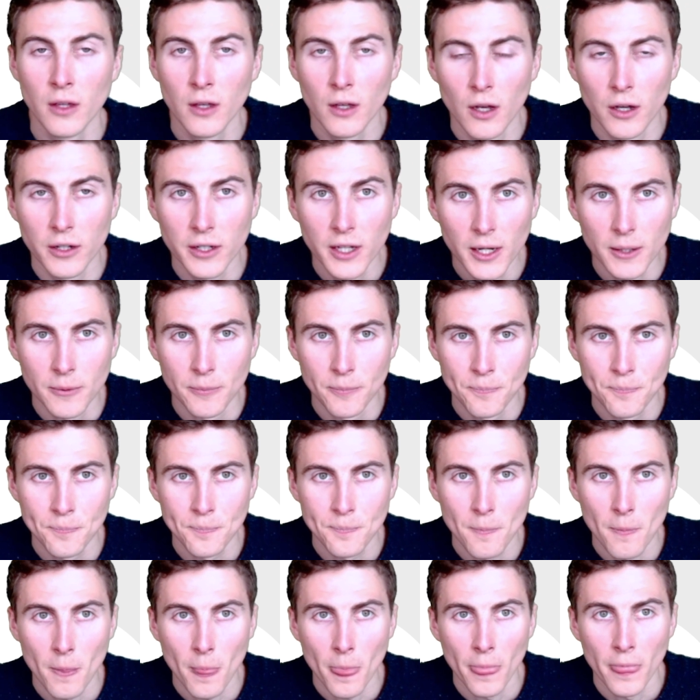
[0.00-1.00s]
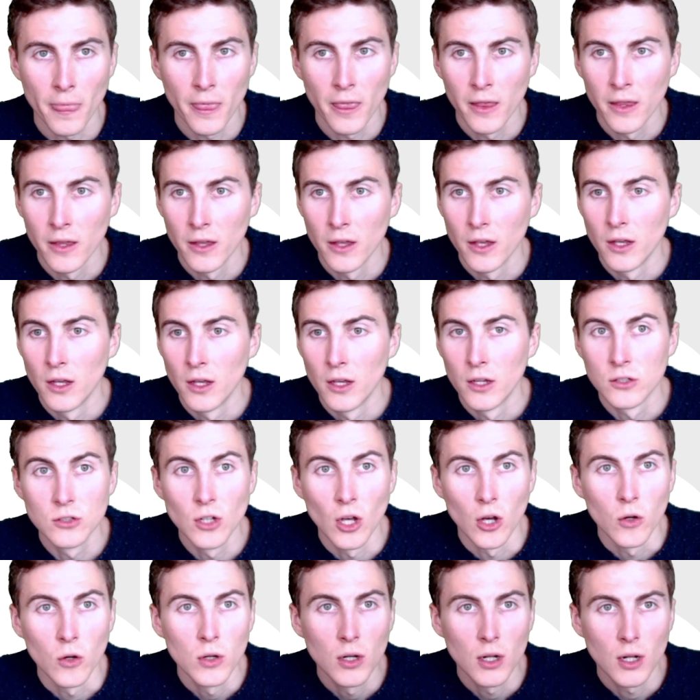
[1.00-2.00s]
Okay,
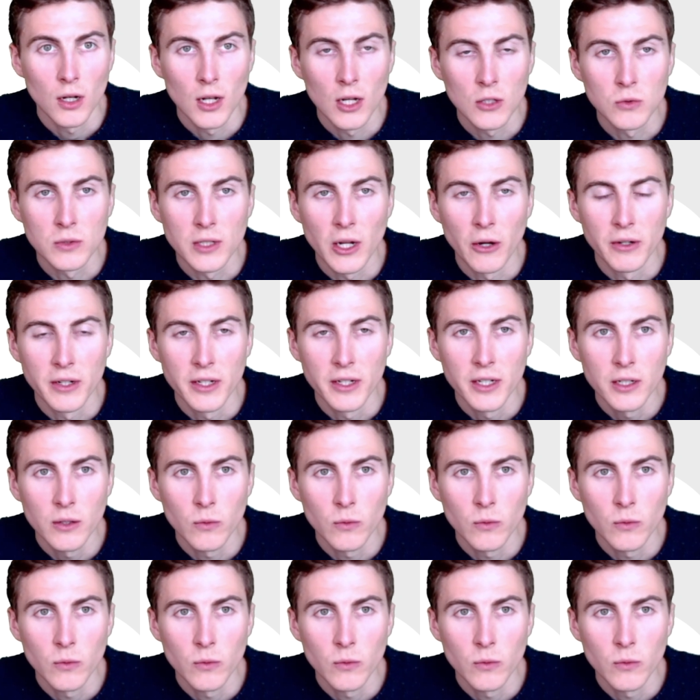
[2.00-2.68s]
so last one down here,